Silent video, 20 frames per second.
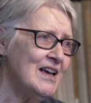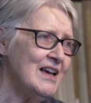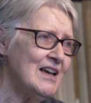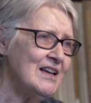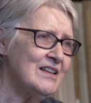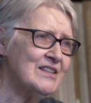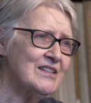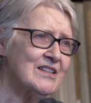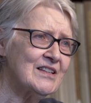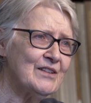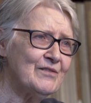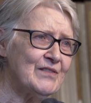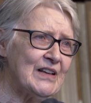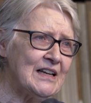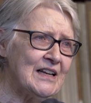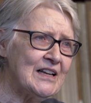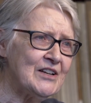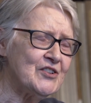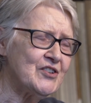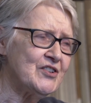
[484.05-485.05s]
It's a
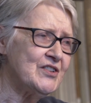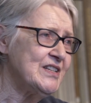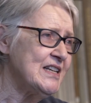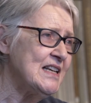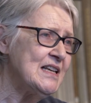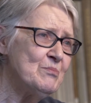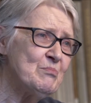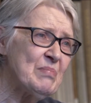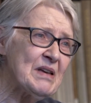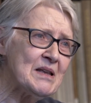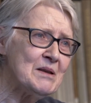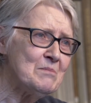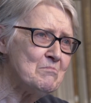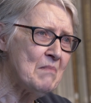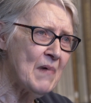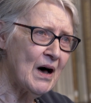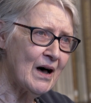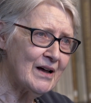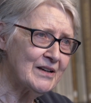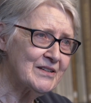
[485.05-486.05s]
village deep in
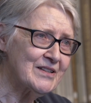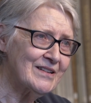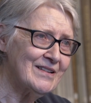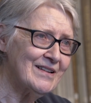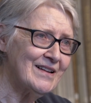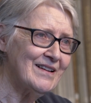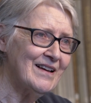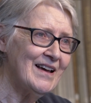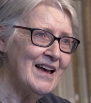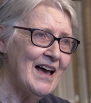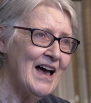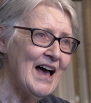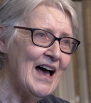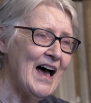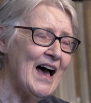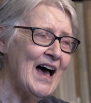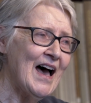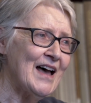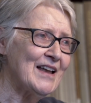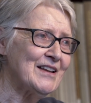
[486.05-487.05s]
mud,
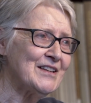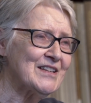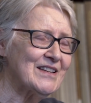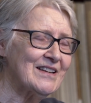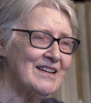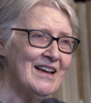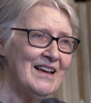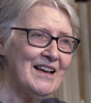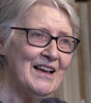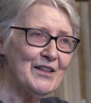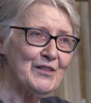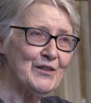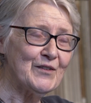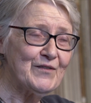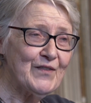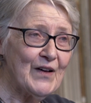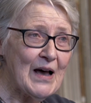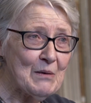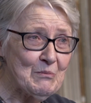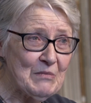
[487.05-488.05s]
and the
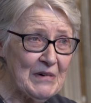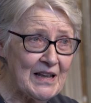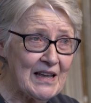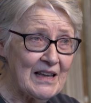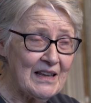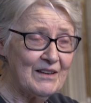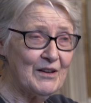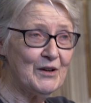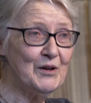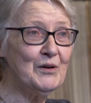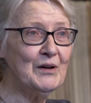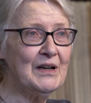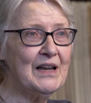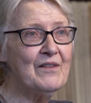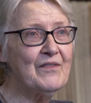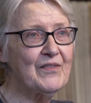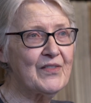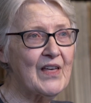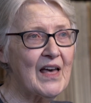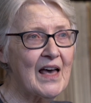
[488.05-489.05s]
family who
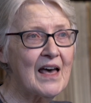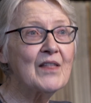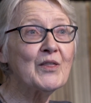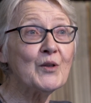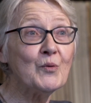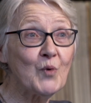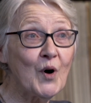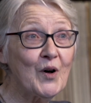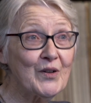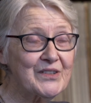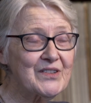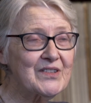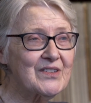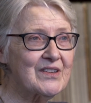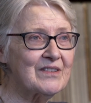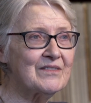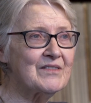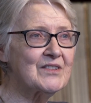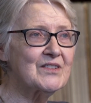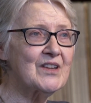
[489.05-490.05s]
live there, the
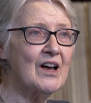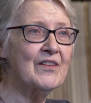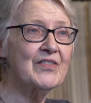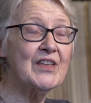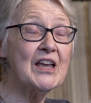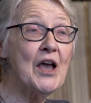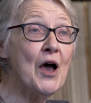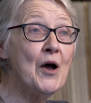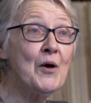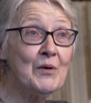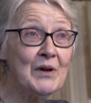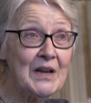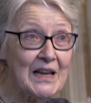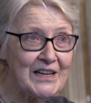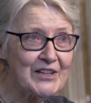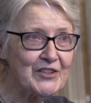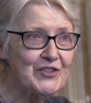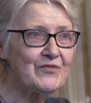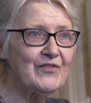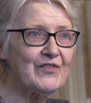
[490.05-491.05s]
Watsons, are the
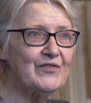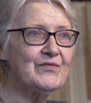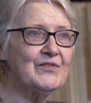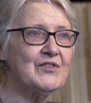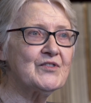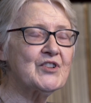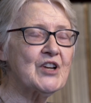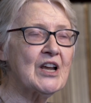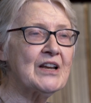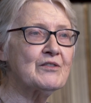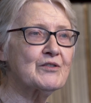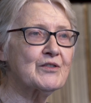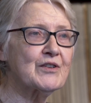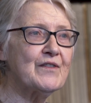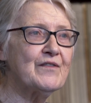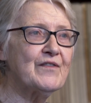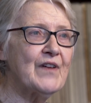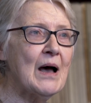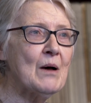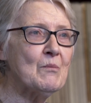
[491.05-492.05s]
only gentry
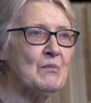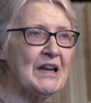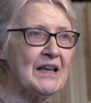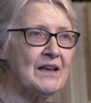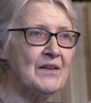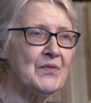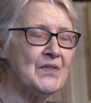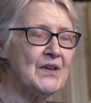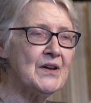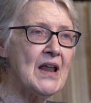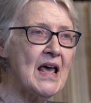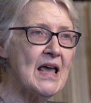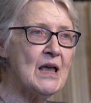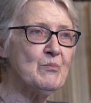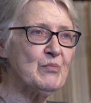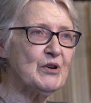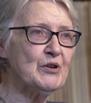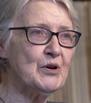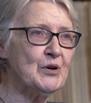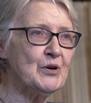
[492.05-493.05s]
family in the
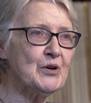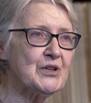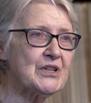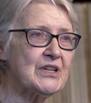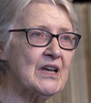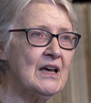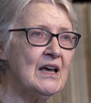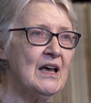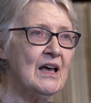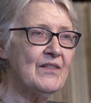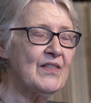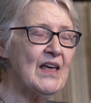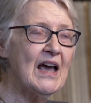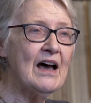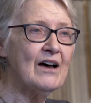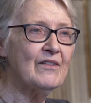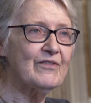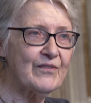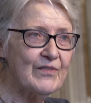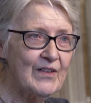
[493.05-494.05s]
neighbourhood.
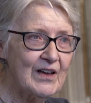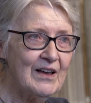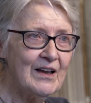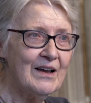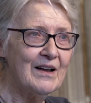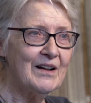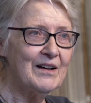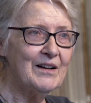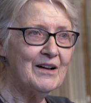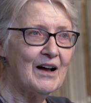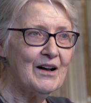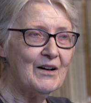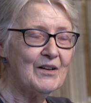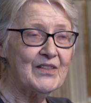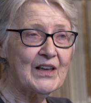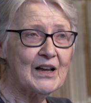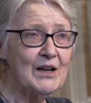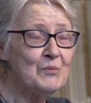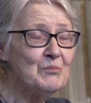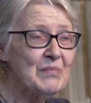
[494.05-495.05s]

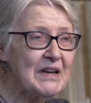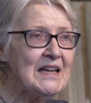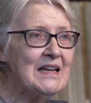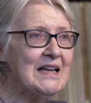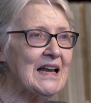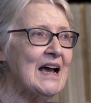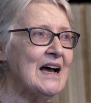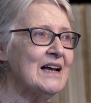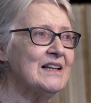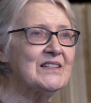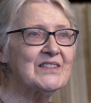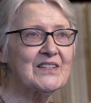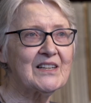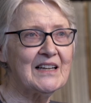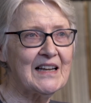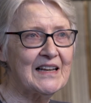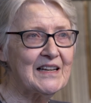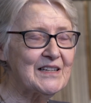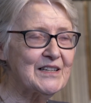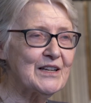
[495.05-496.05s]
They're completely
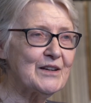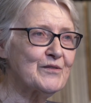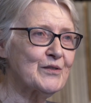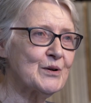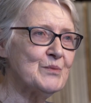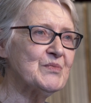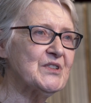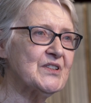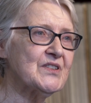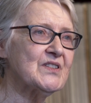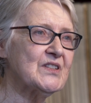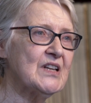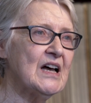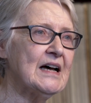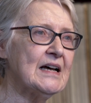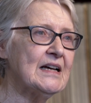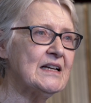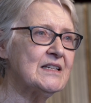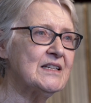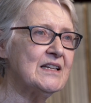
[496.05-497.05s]
isolated from
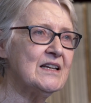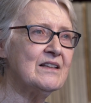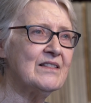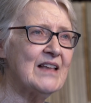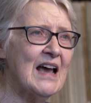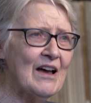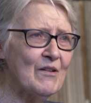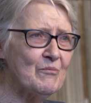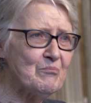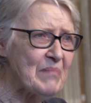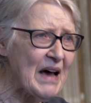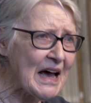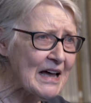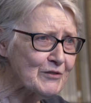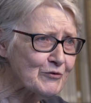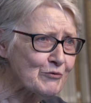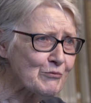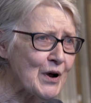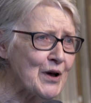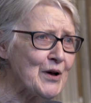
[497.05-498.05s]
society. They have
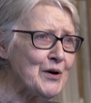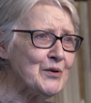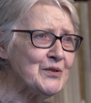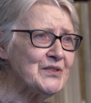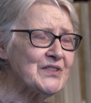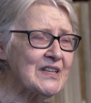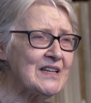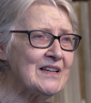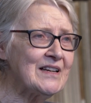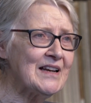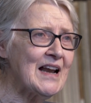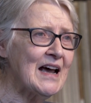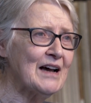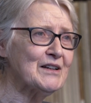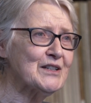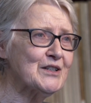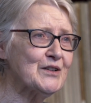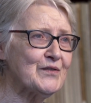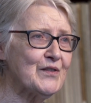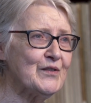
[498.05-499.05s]
bad roads in and
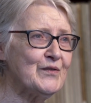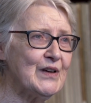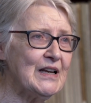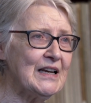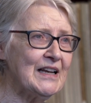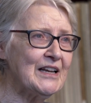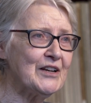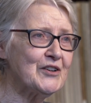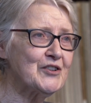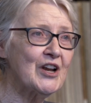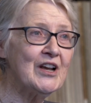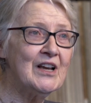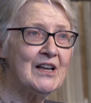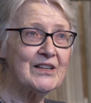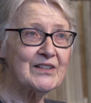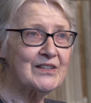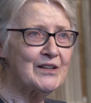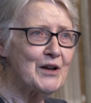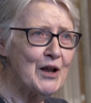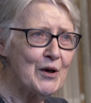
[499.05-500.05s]
out of the village,
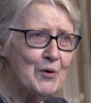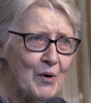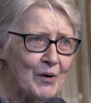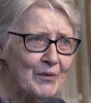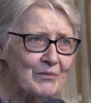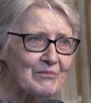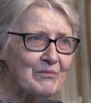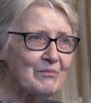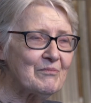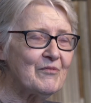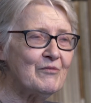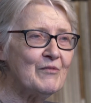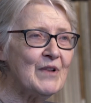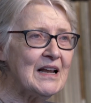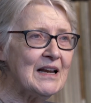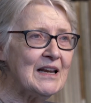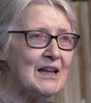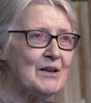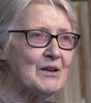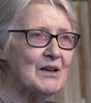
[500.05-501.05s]
so no one
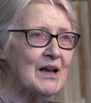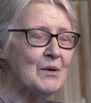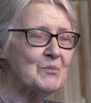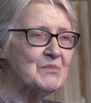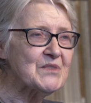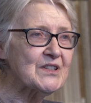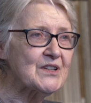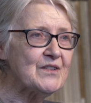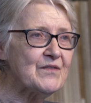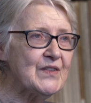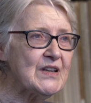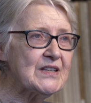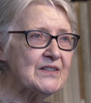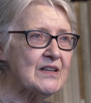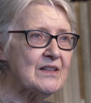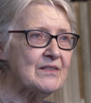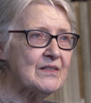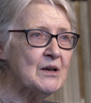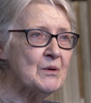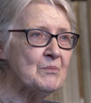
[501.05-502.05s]
really comes to
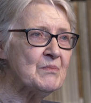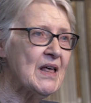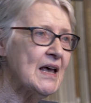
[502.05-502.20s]
visit them.